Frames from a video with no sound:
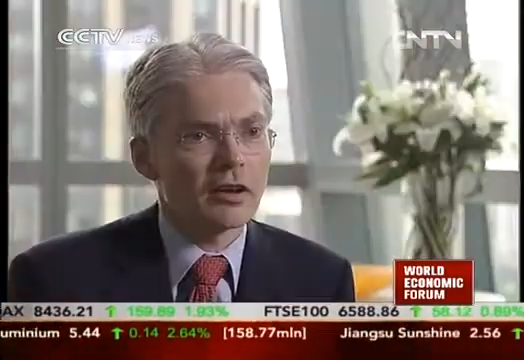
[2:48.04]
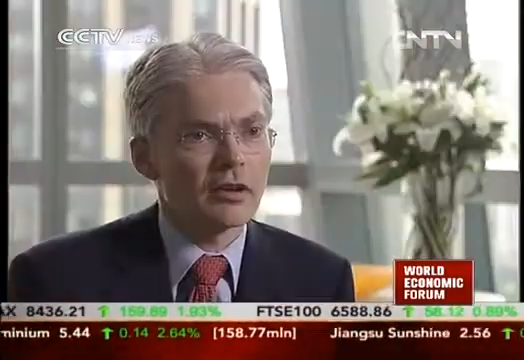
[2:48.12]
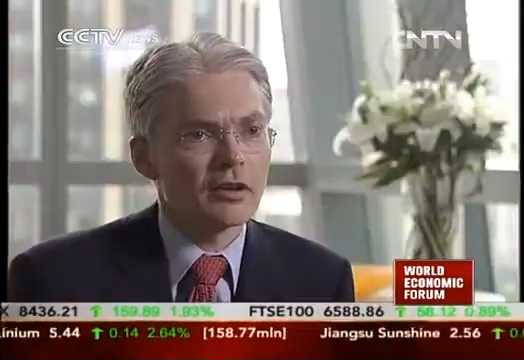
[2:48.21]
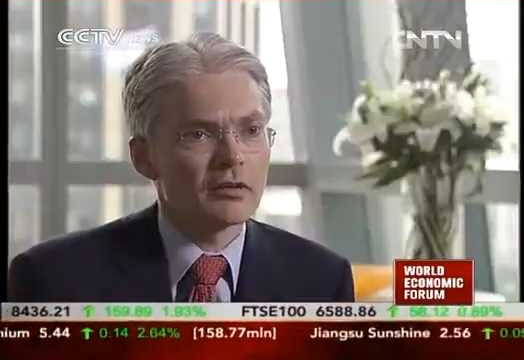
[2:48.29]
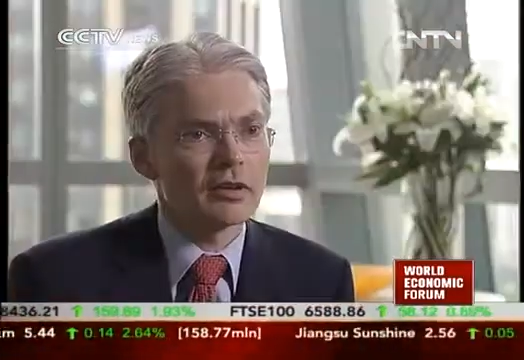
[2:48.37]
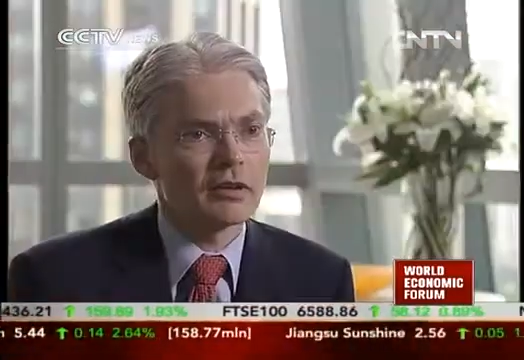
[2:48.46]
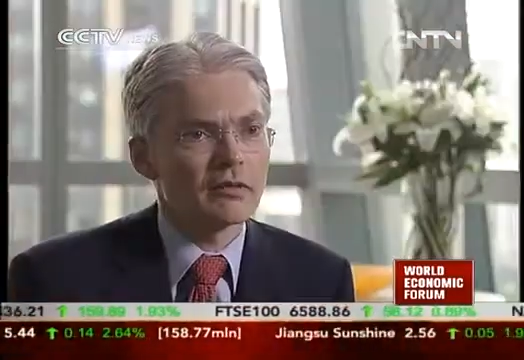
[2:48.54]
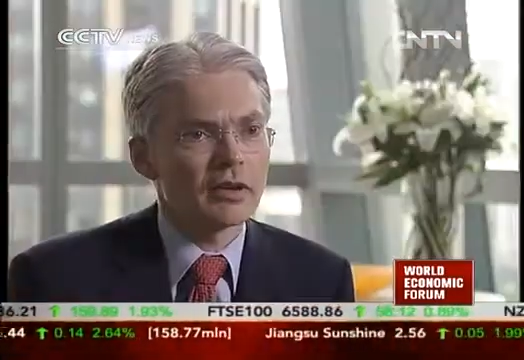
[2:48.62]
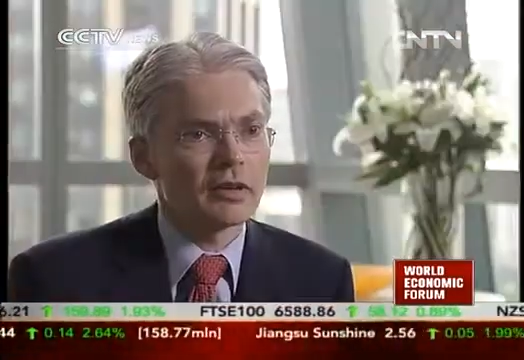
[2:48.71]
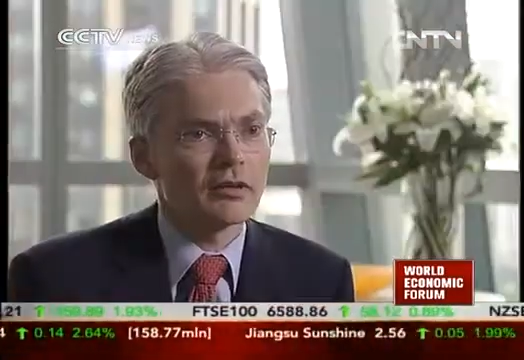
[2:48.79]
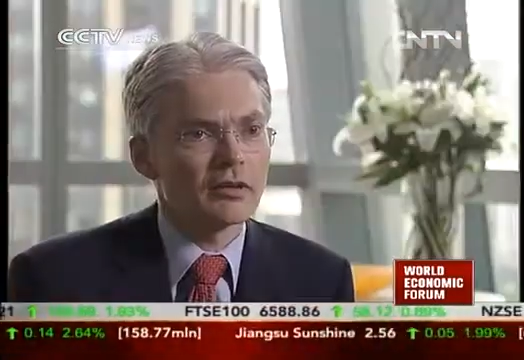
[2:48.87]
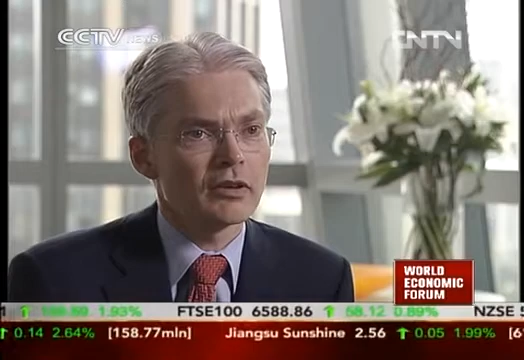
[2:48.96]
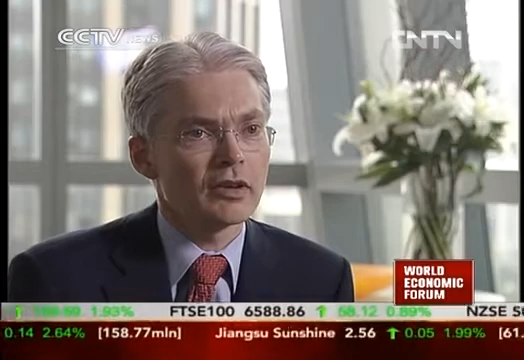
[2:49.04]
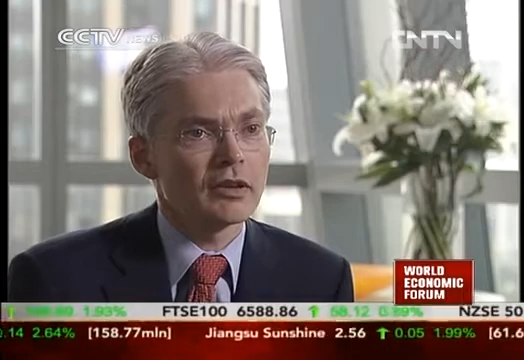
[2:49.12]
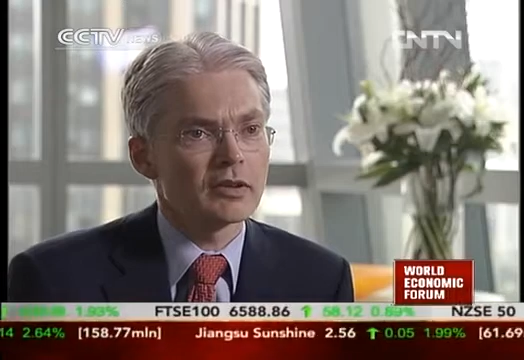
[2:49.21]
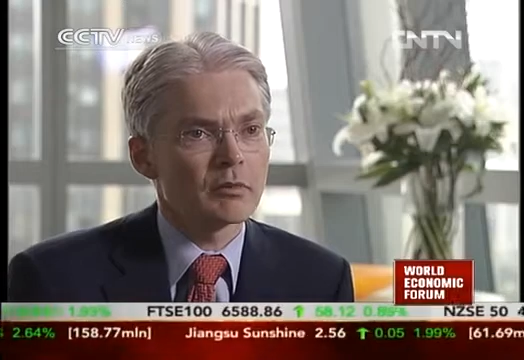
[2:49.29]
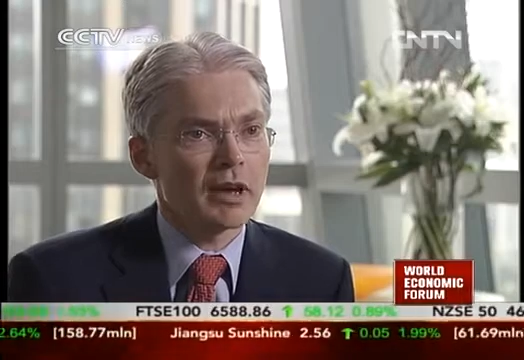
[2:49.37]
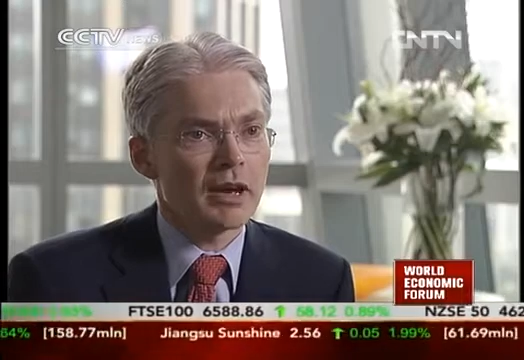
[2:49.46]
A lot of innovation
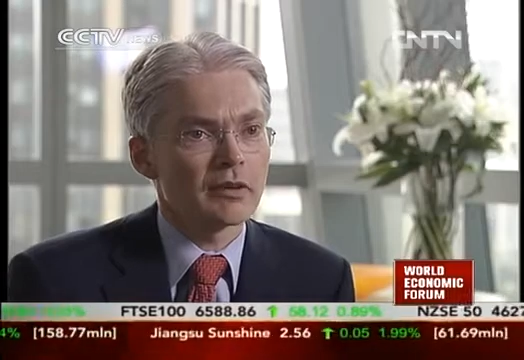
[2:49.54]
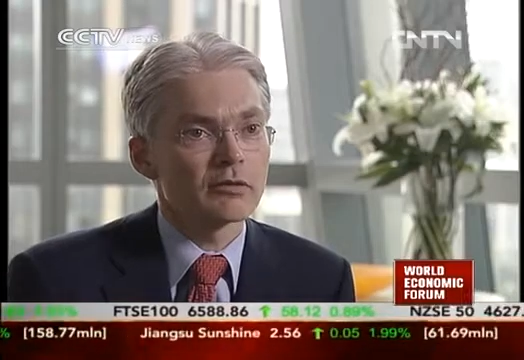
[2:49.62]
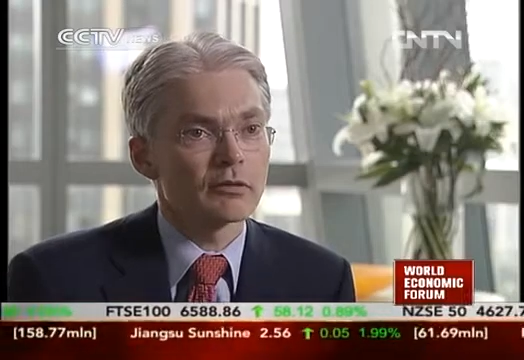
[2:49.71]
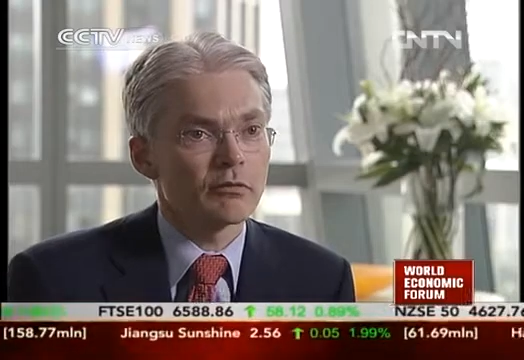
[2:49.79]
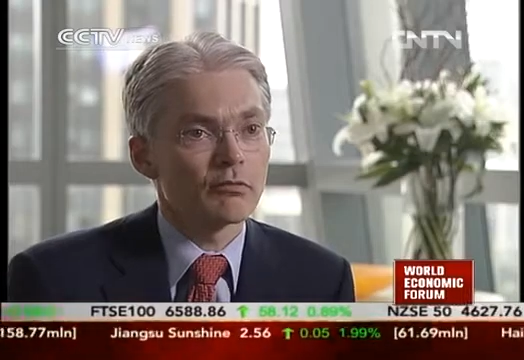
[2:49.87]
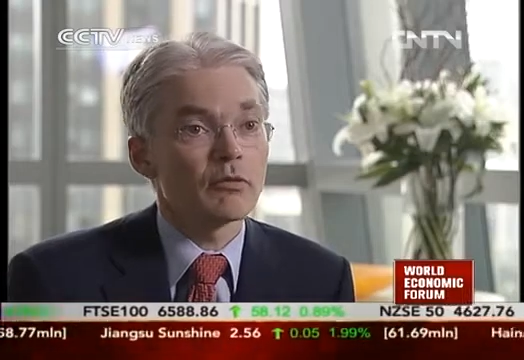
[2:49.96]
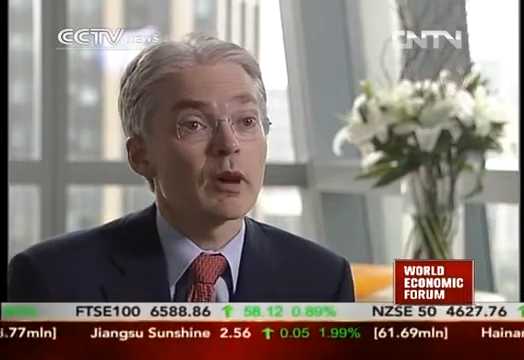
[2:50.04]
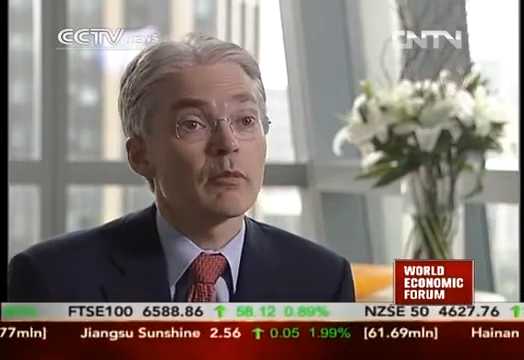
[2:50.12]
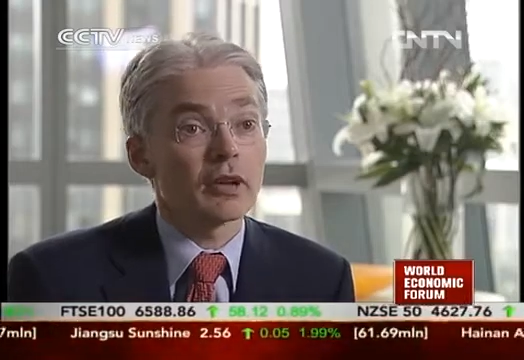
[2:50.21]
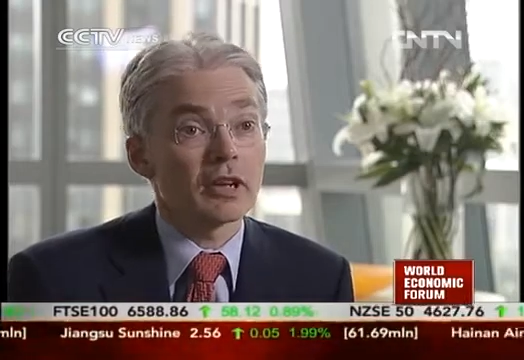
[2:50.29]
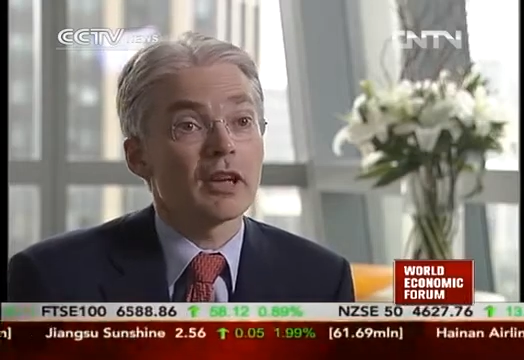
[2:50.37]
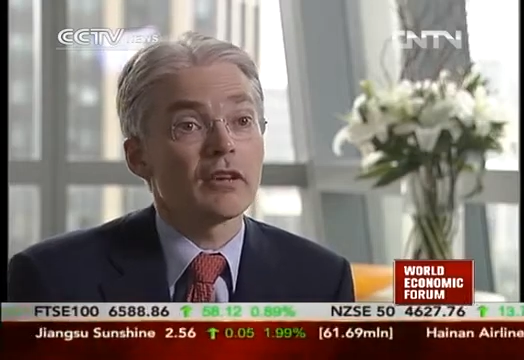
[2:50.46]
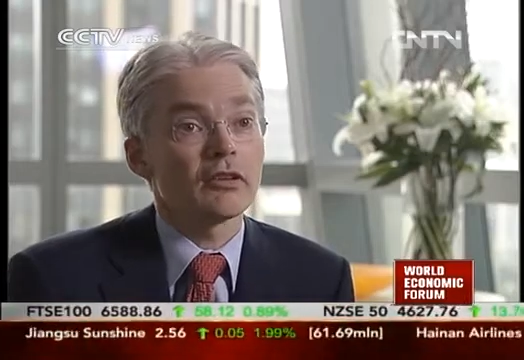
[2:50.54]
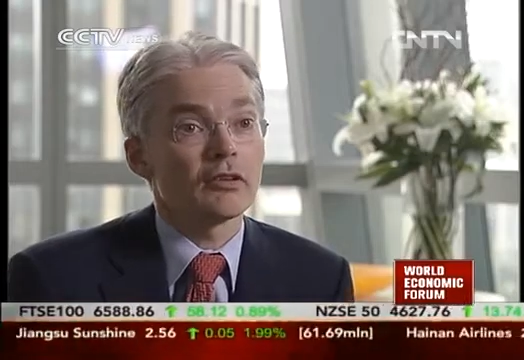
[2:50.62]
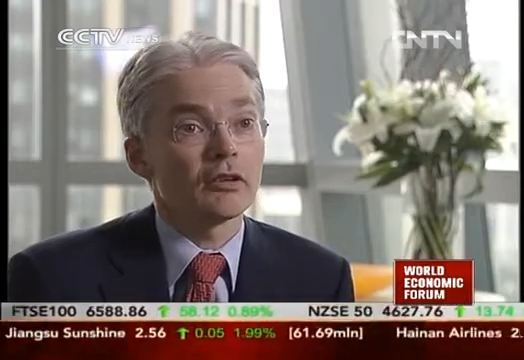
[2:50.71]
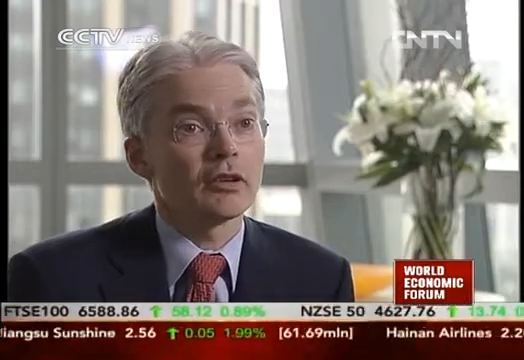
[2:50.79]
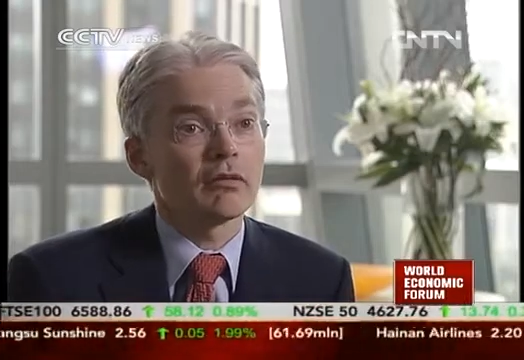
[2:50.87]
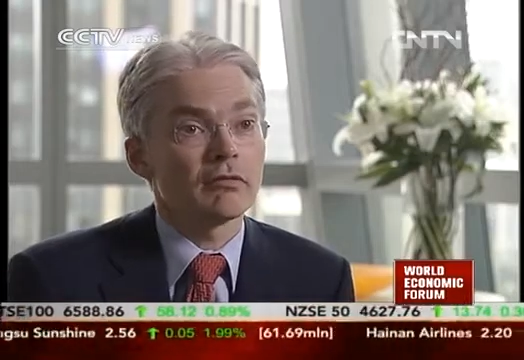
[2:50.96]
is about
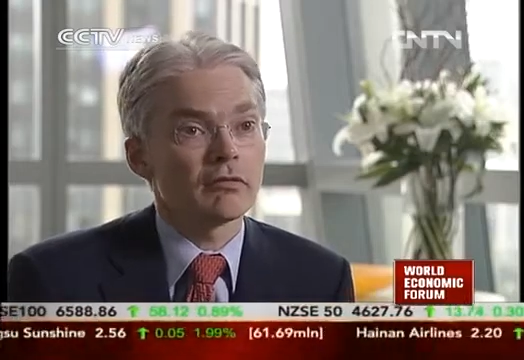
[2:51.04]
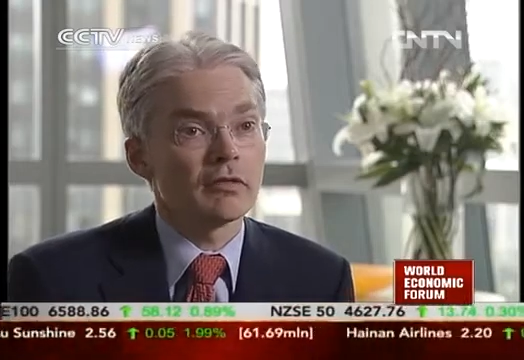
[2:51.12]
replication